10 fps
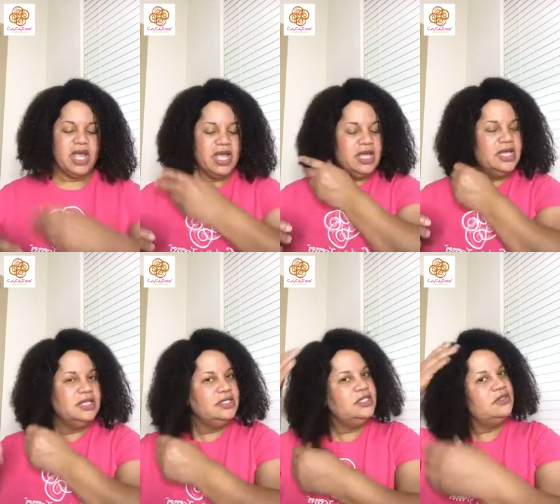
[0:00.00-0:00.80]

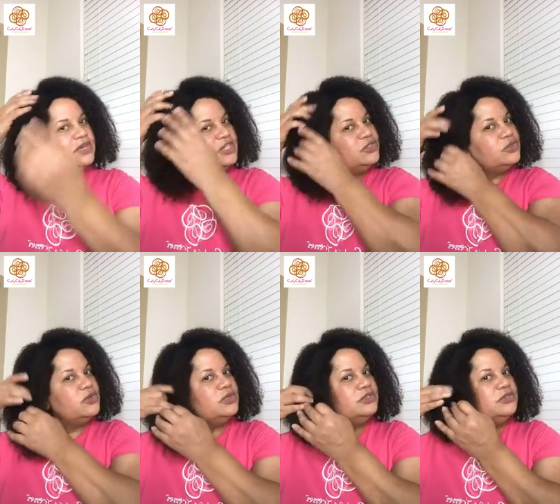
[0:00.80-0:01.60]
And you know, as you're
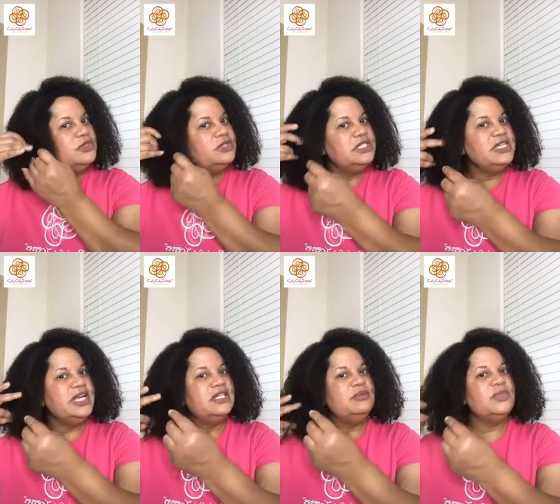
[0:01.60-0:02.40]
going through your
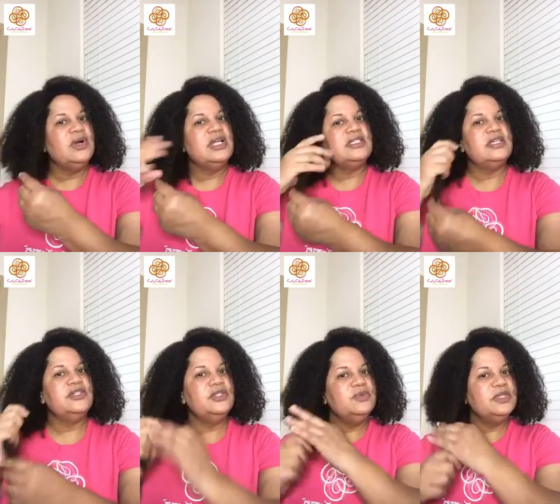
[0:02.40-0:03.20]
detangling
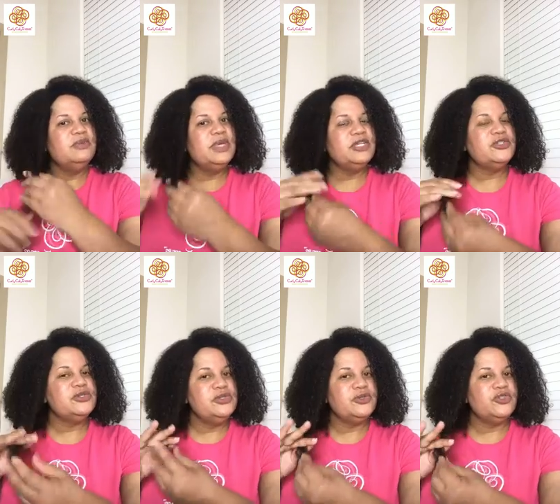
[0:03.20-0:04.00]
process, you want to make sure
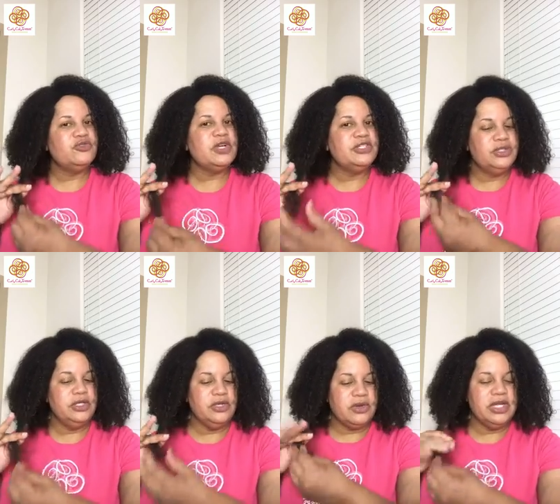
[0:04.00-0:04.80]
you're
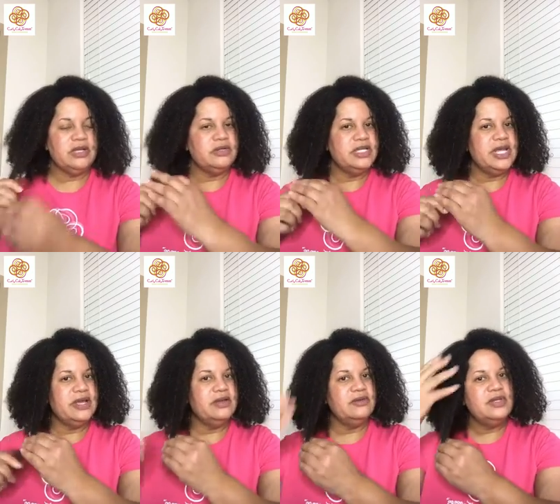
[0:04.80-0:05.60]
stretching your hair
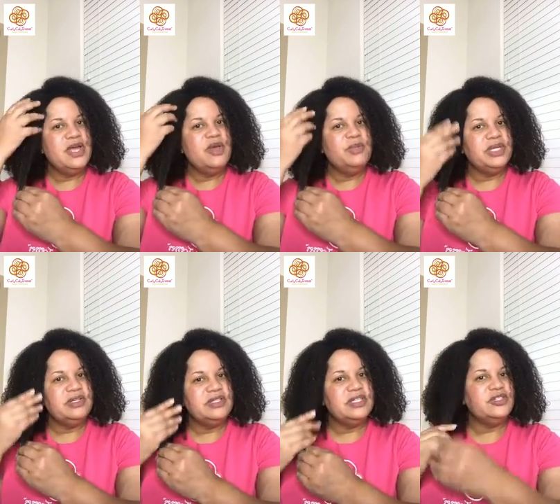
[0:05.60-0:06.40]
down,
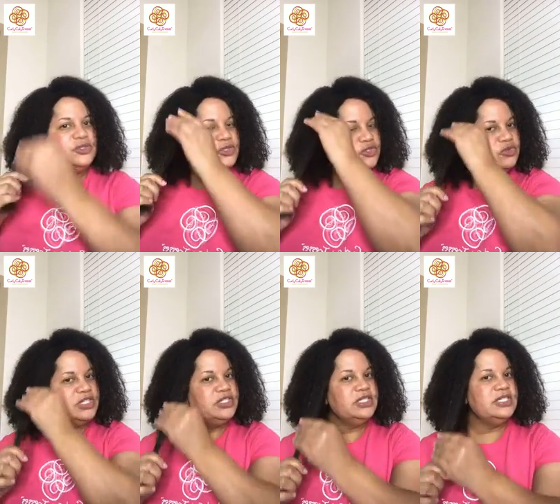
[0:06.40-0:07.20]
because as you're
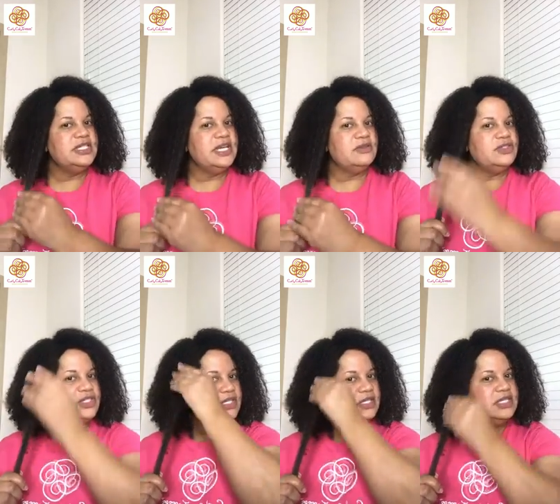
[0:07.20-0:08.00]
stretching it down
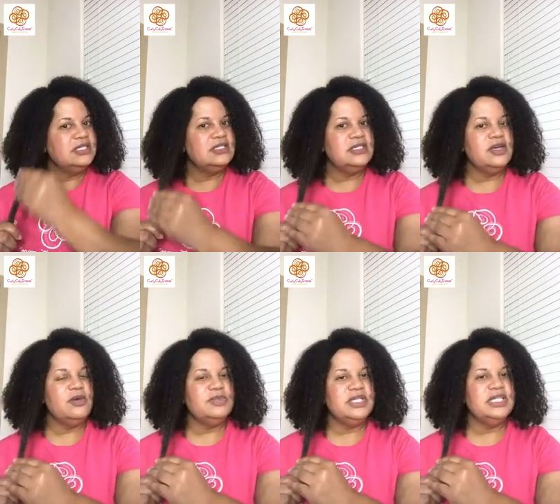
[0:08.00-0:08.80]
gently, this
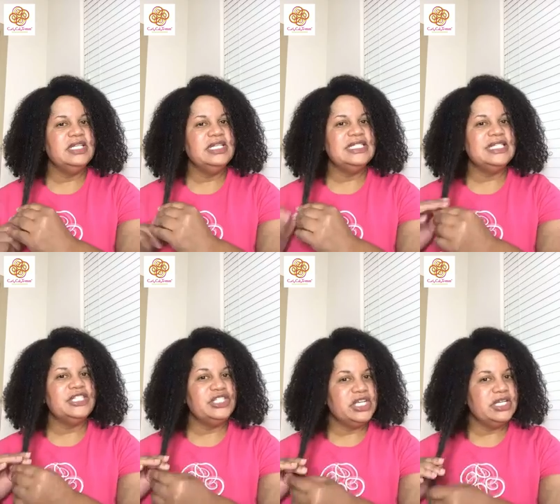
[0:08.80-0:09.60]
helps in getting the
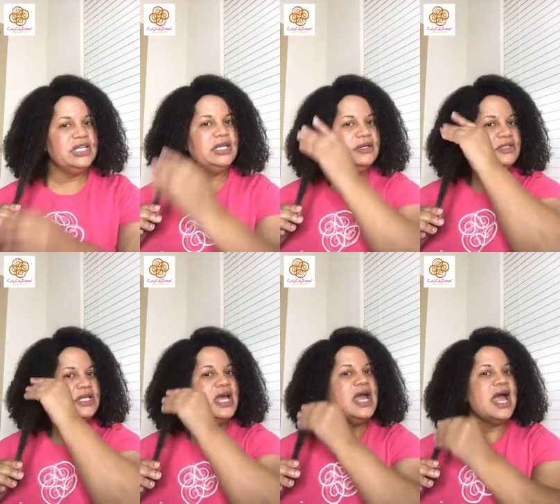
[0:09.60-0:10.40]
shed hairs
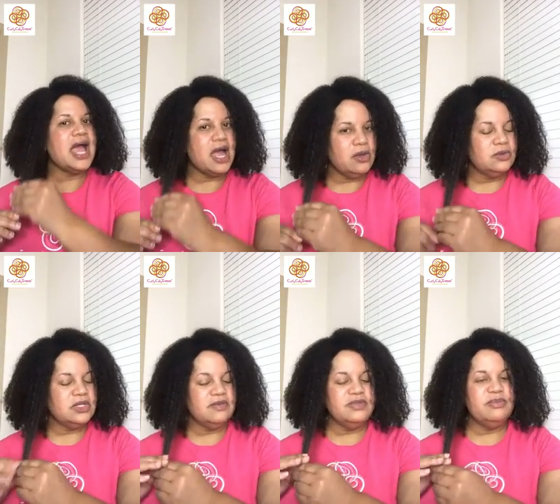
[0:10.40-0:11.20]

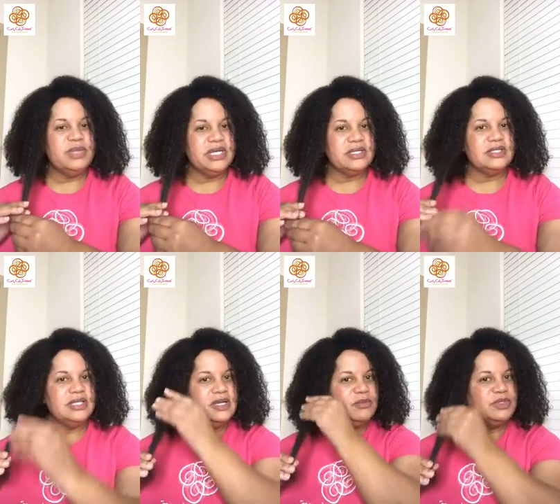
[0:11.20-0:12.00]
out of the mix.
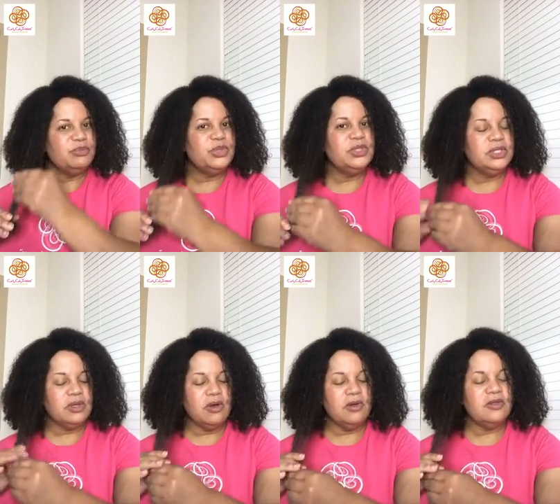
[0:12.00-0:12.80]
It helps in pulling
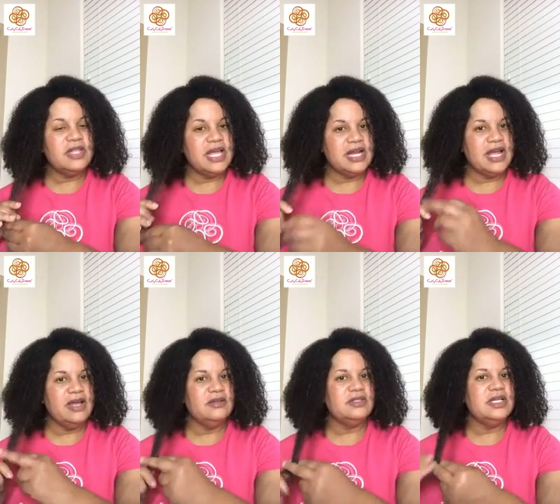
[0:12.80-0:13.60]
all that
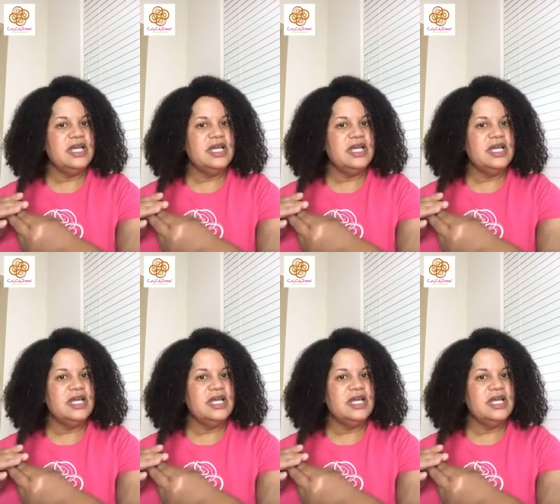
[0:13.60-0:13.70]
out.